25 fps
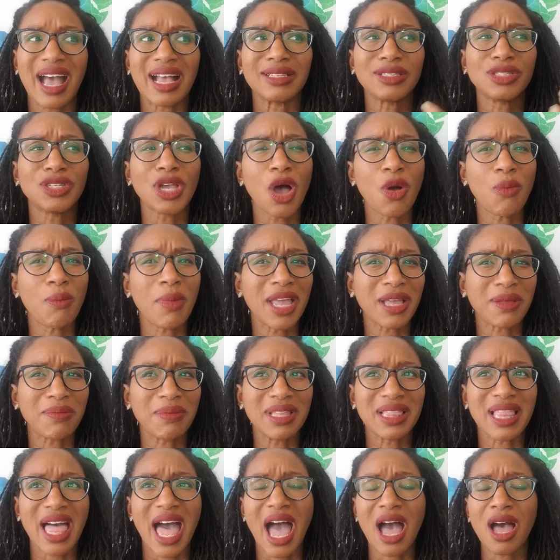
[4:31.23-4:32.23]
don't make
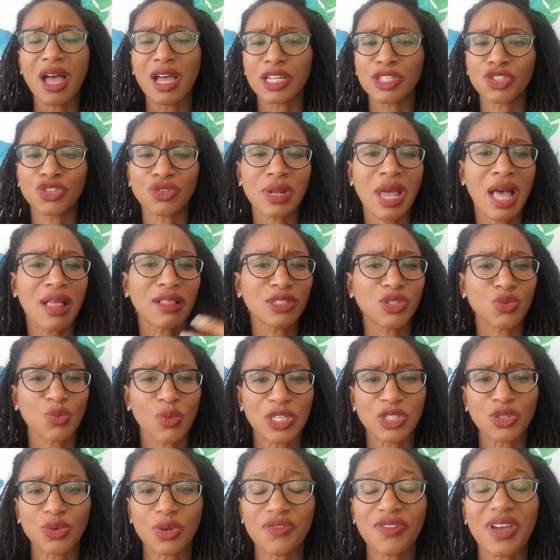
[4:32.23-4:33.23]
me lie, $100,
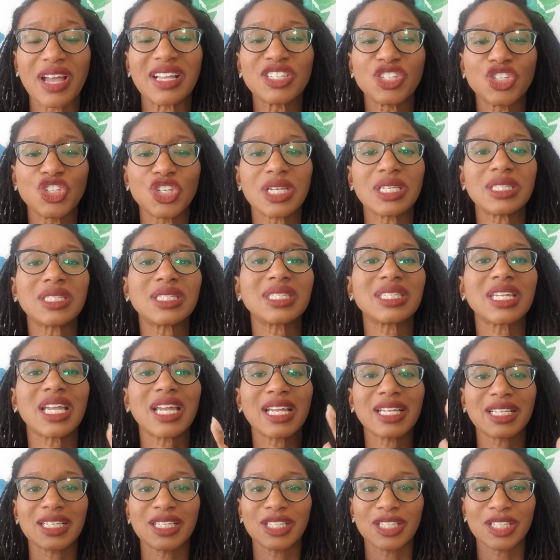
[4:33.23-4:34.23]
$125. Just
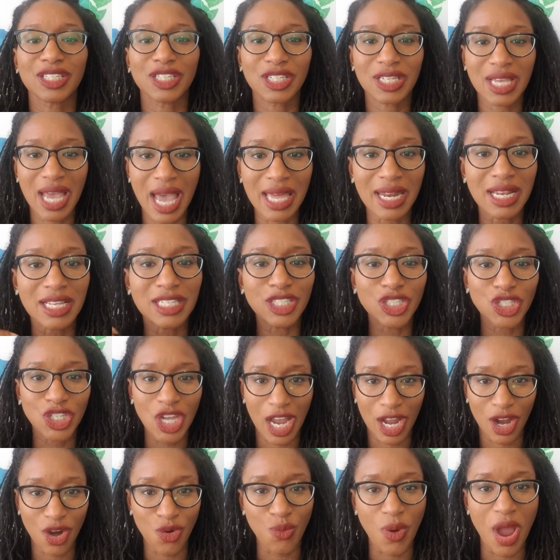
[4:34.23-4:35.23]
kind of
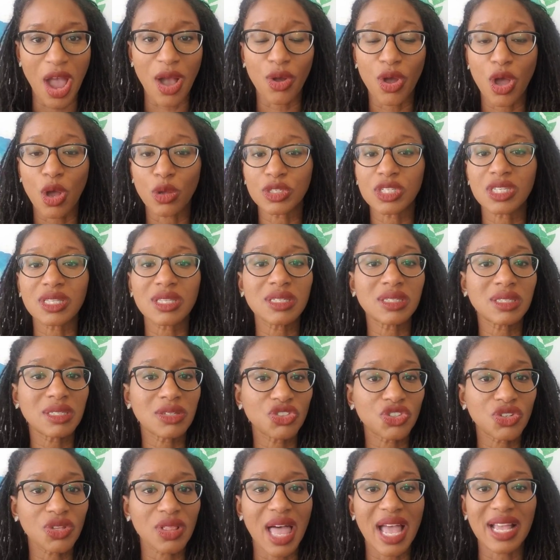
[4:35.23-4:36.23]
check around. Go to the
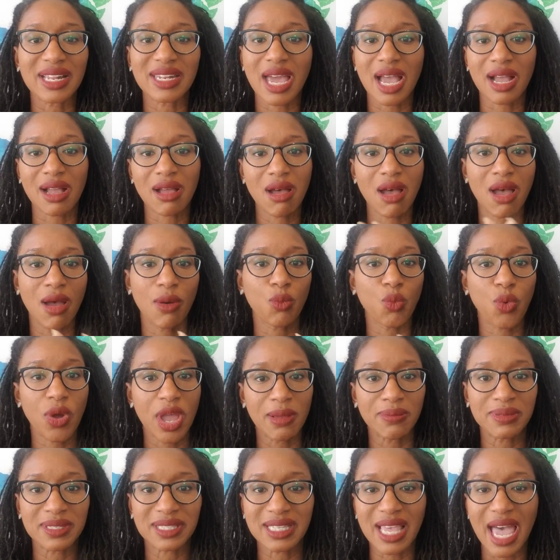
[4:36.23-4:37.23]
sisterlock.com
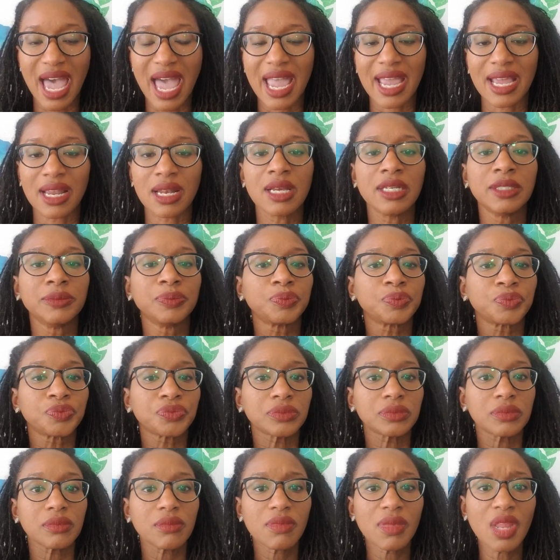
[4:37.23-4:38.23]
website.
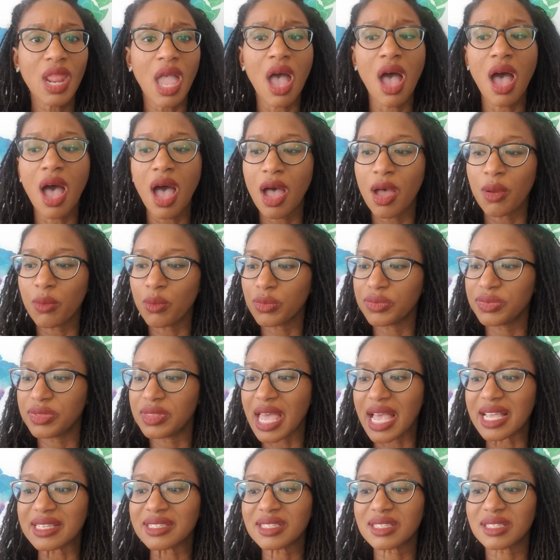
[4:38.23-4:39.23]

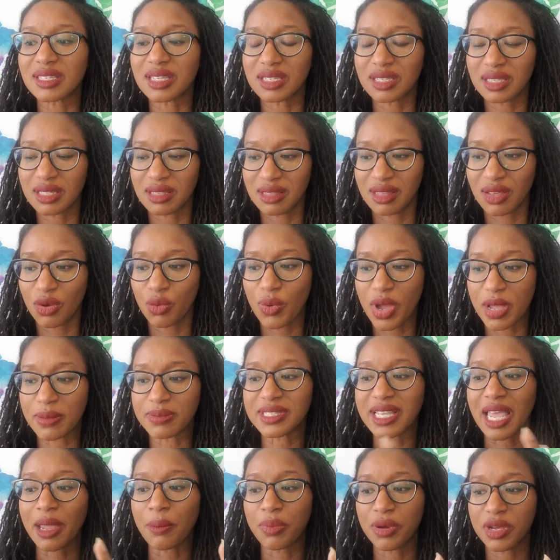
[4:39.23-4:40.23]
That's the
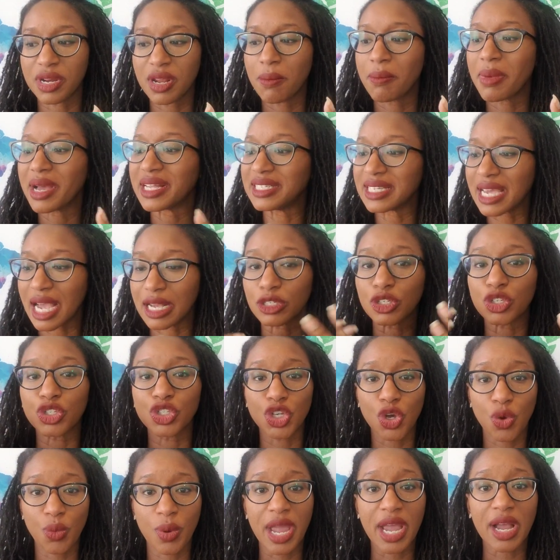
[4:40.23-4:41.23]
website put up by Dr.
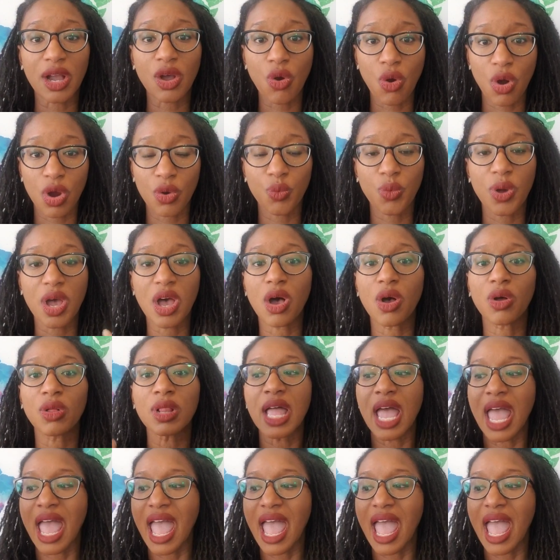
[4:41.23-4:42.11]
Joanne Cornwell,